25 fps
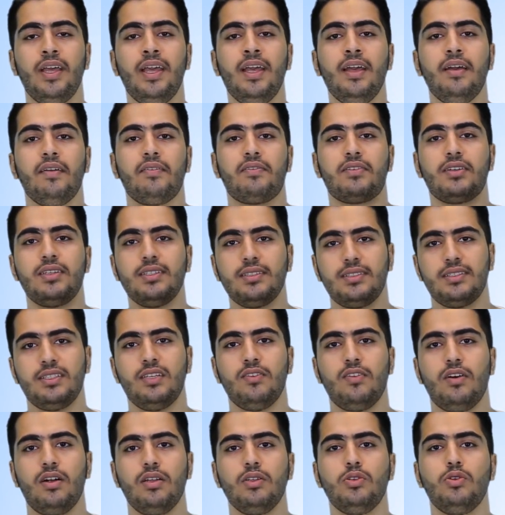First of
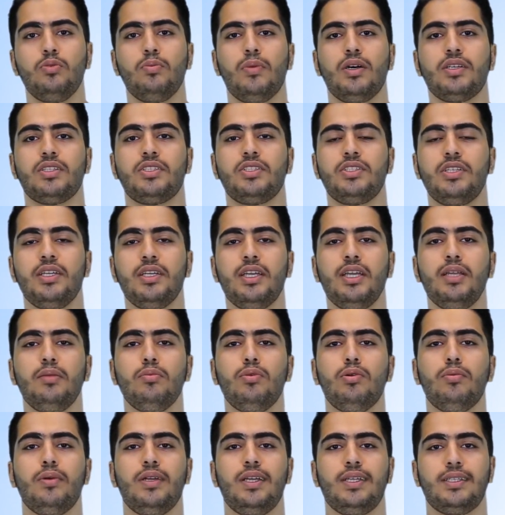all, you must check in
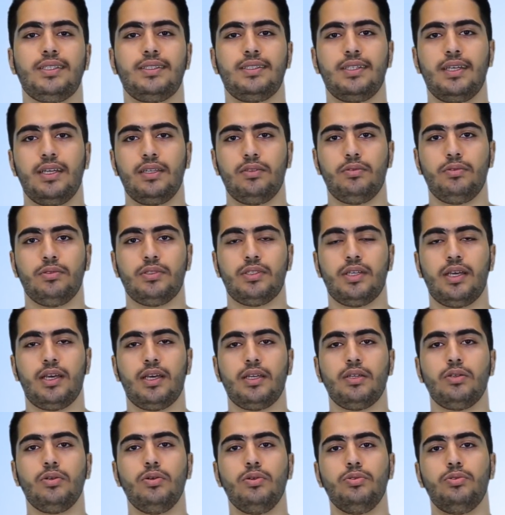mobile status
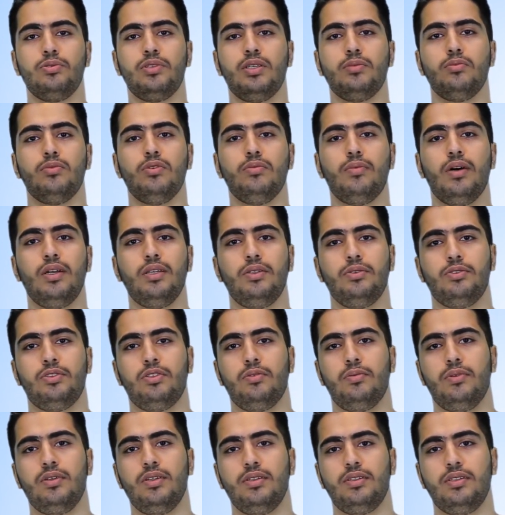and go to the mobile
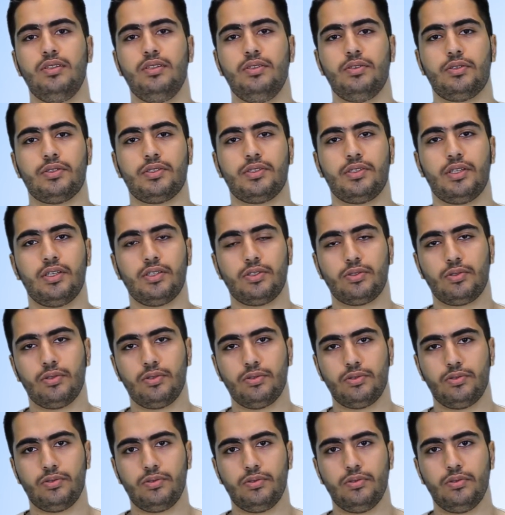usability in your search
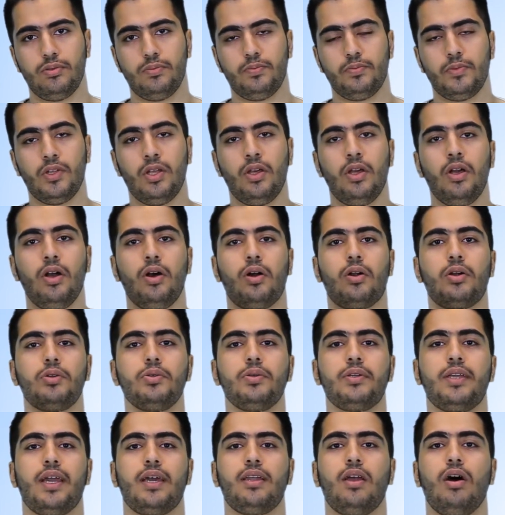console, or you
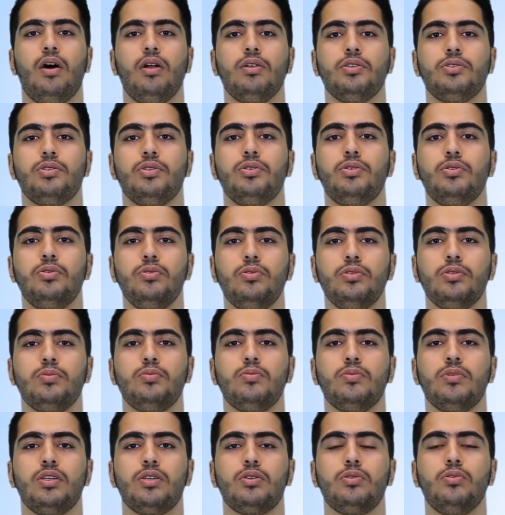can also use
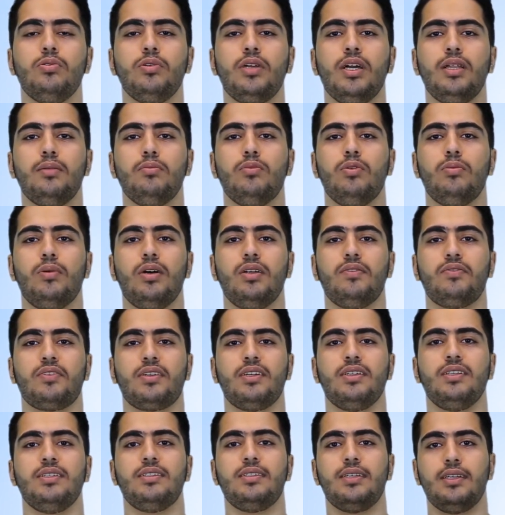a Google mobile
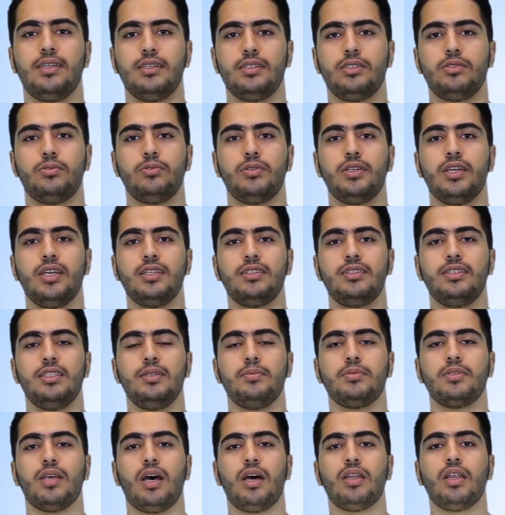friendly test to get
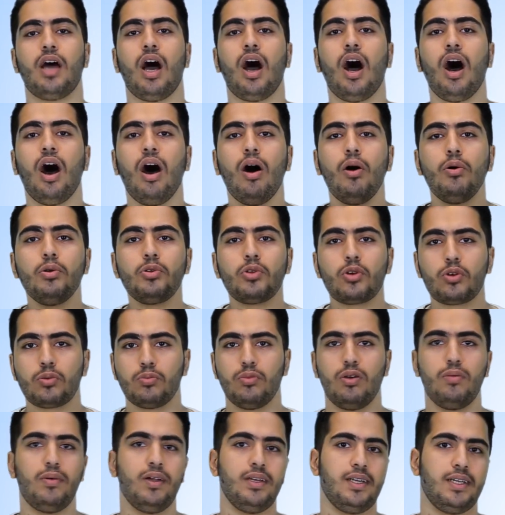tips on how your
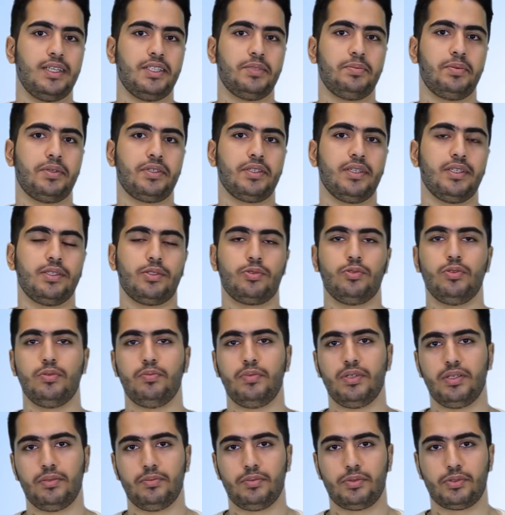mobile experience could
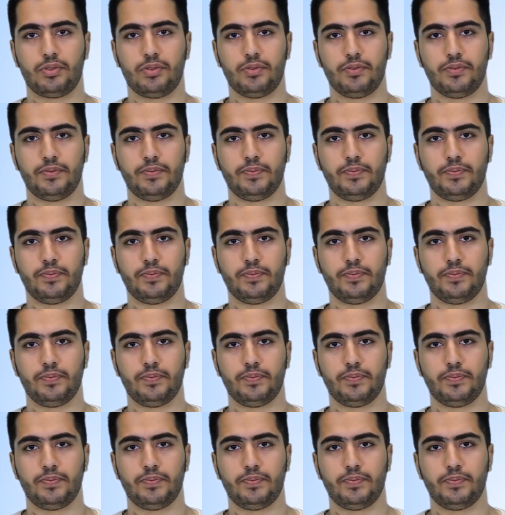be improved.